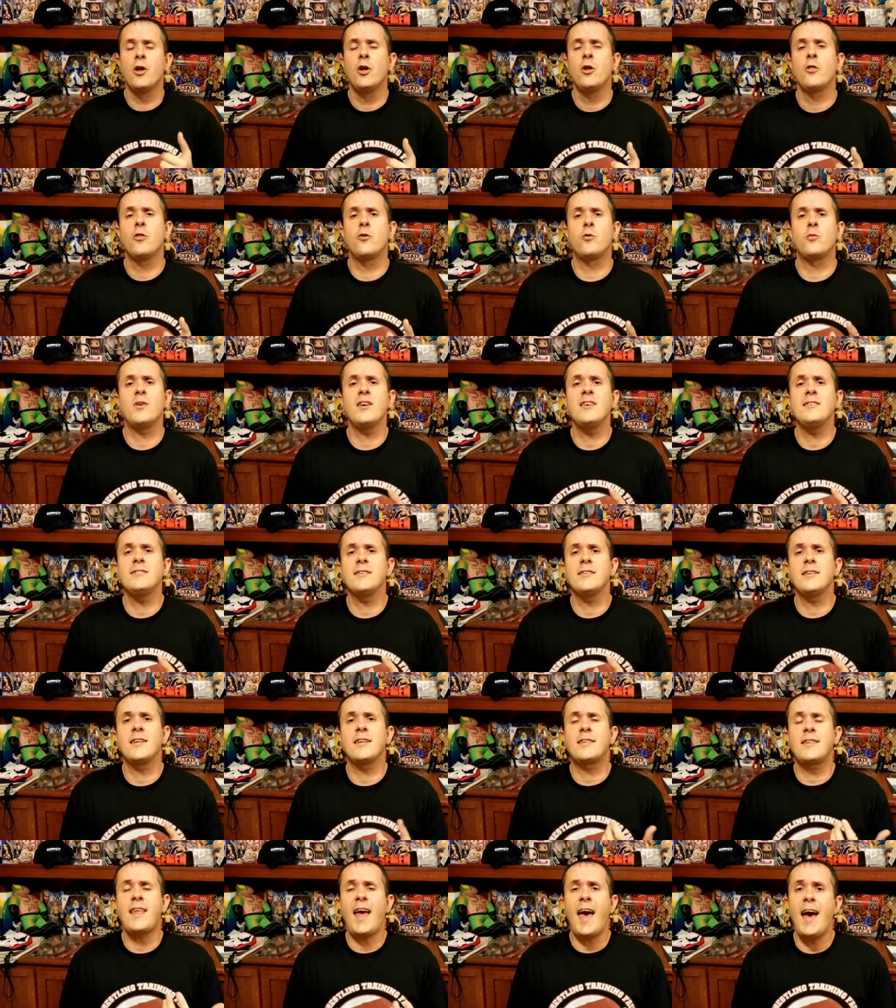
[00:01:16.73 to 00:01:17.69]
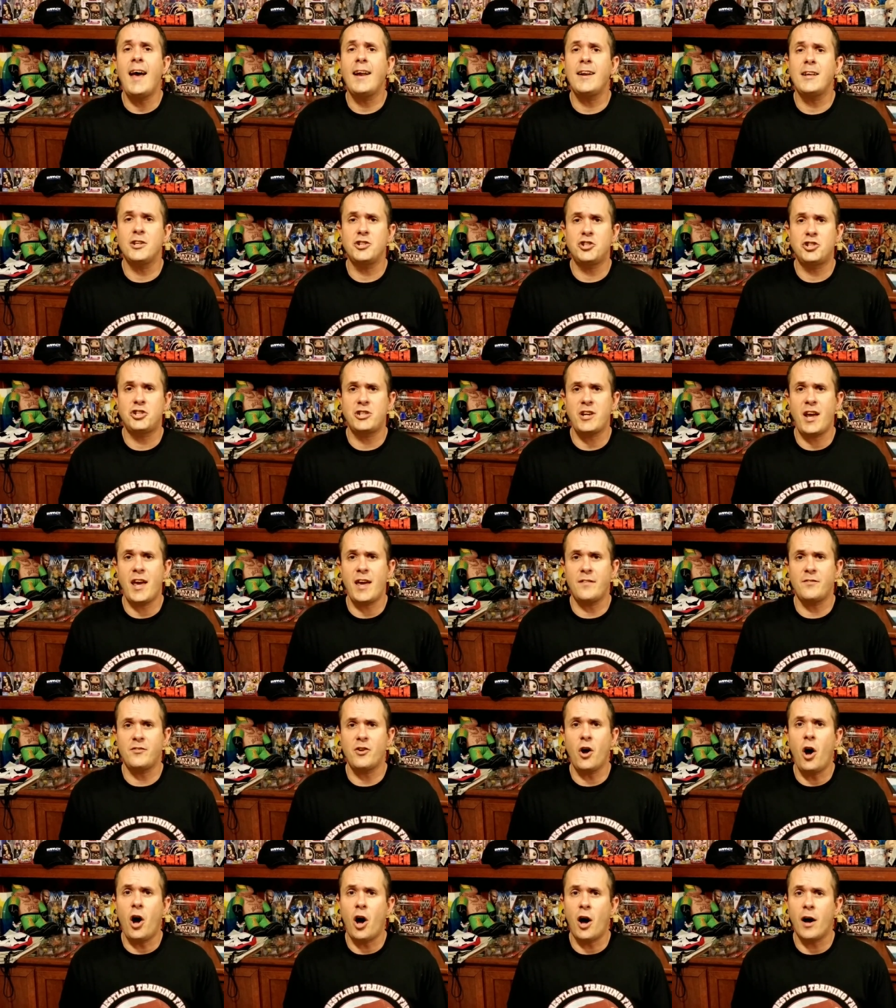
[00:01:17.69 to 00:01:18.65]
The reason that that is
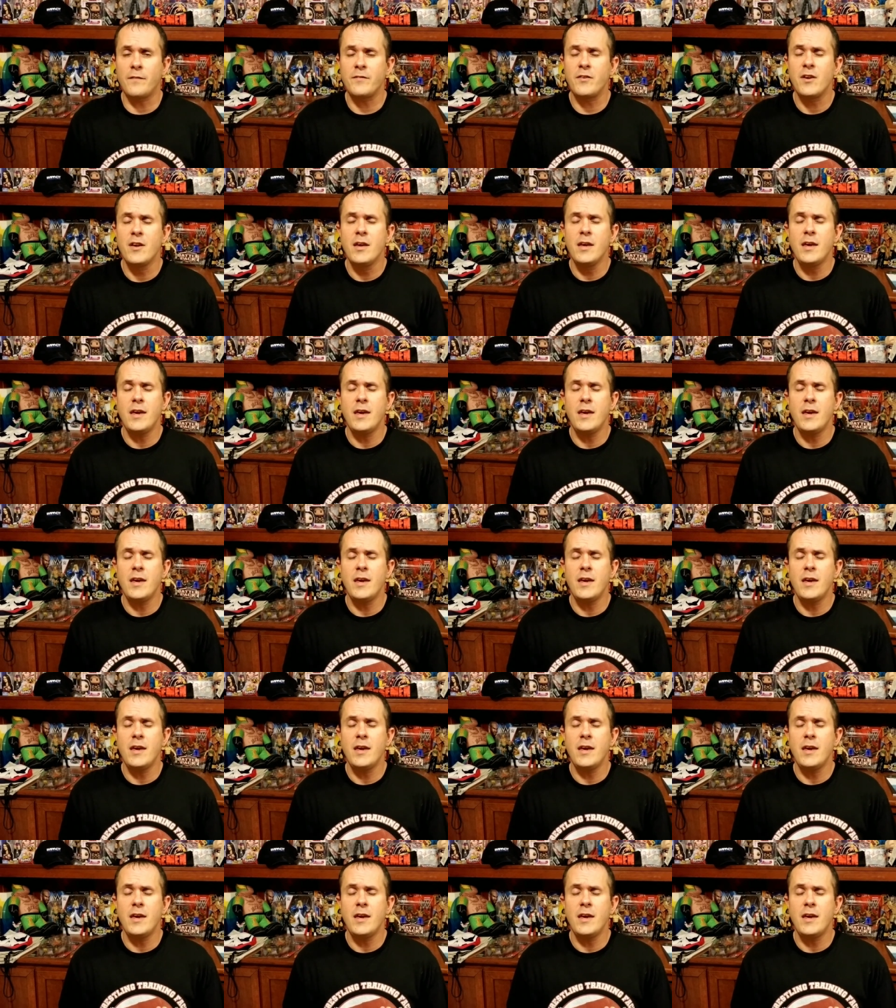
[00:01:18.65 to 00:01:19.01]
shaved off